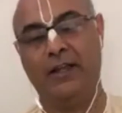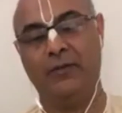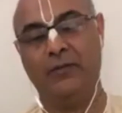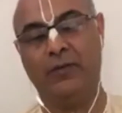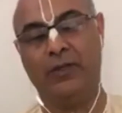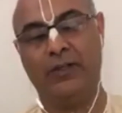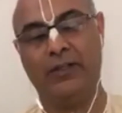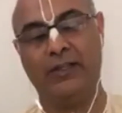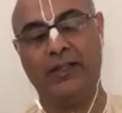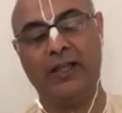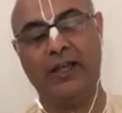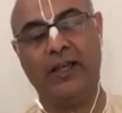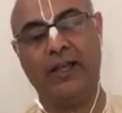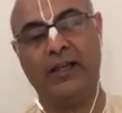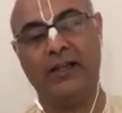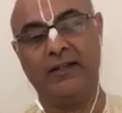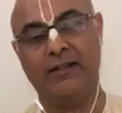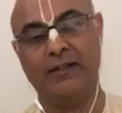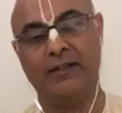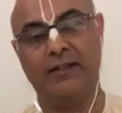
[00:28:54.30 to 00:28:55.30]
with
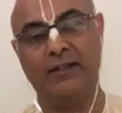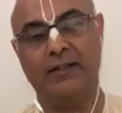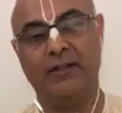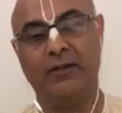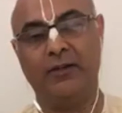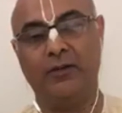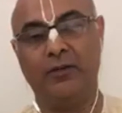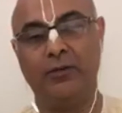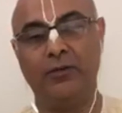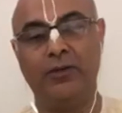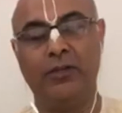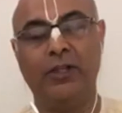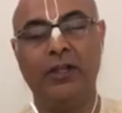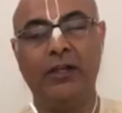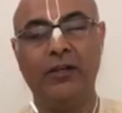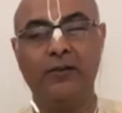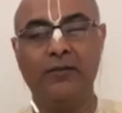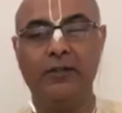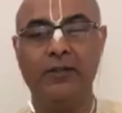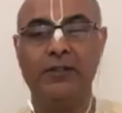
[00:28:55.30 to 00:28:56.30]
that
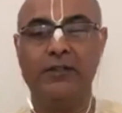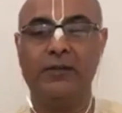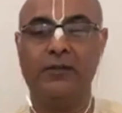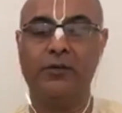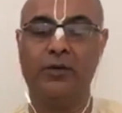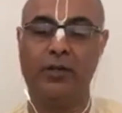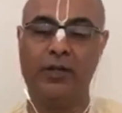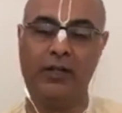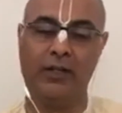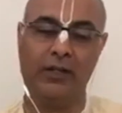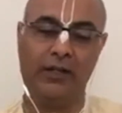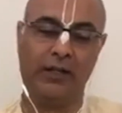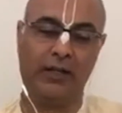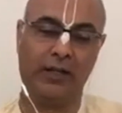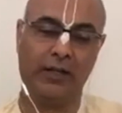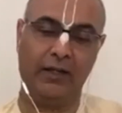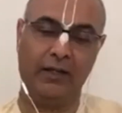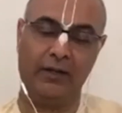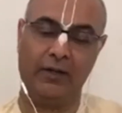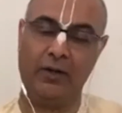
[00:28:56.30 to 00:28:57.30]
Uddhav is going,
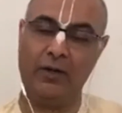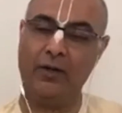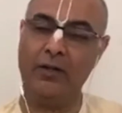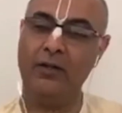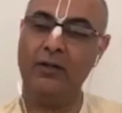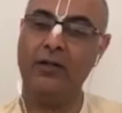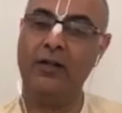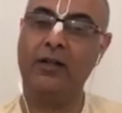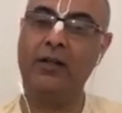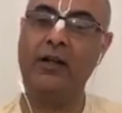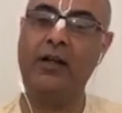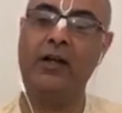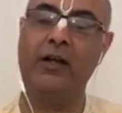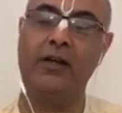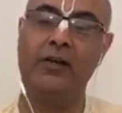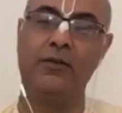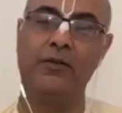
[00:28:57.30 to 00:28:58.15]
and all the cows,